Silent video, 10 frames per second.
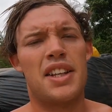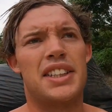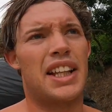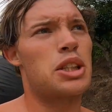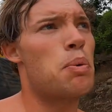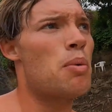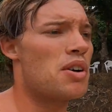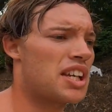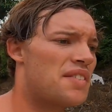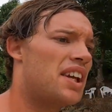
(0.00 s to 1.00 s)
See, that's the
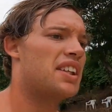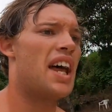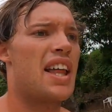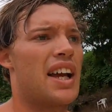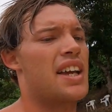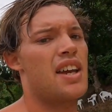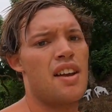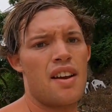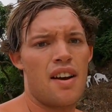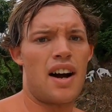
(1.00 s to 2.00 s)
problem I was having the other day. Like,
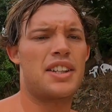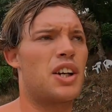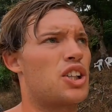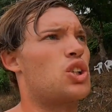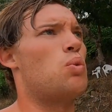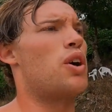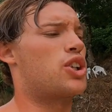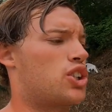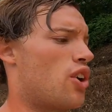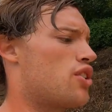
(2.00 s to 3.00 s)
I got it to
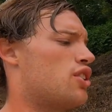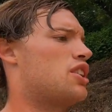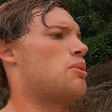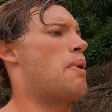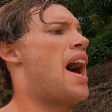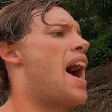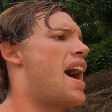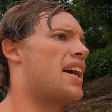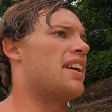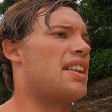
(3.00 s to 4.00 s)
work so good to the
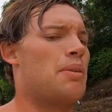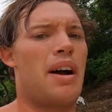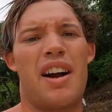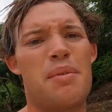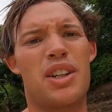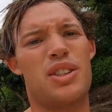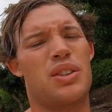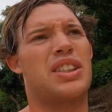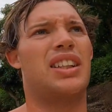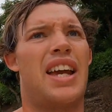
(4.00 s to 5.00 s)
bag, and then I'm like, I'm gonna
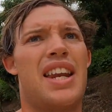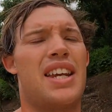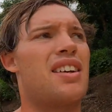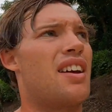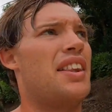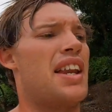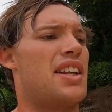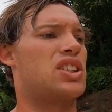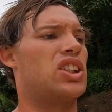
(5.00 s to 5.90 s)
do it to the landing. And then